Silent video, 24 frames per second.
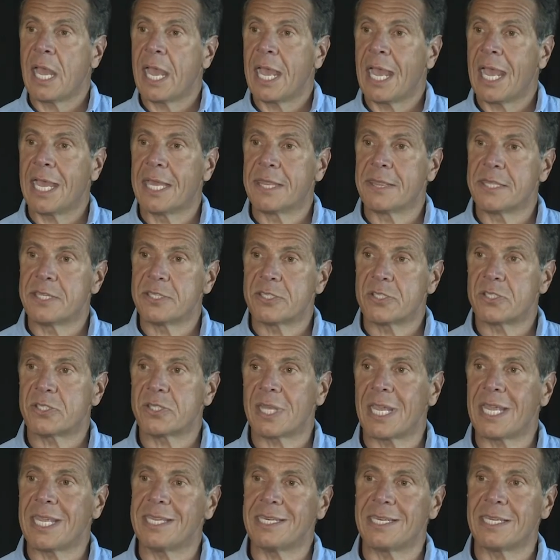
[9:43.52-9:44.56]
And the
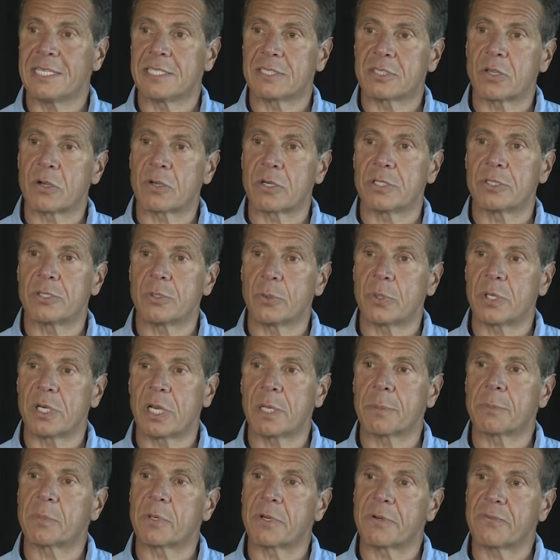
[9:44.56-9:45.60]
state is going to do a
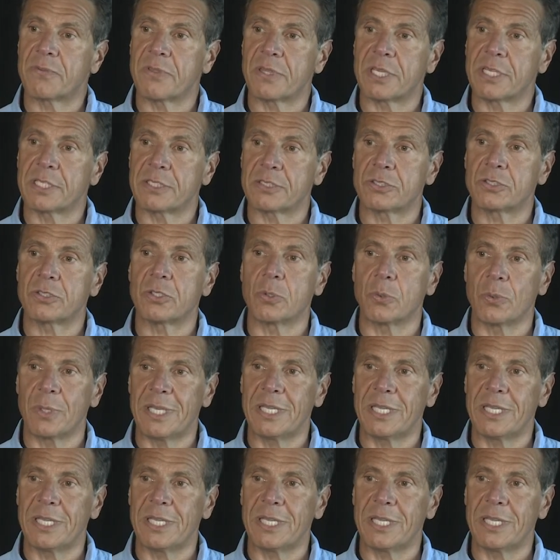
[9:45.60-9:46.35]
number of things to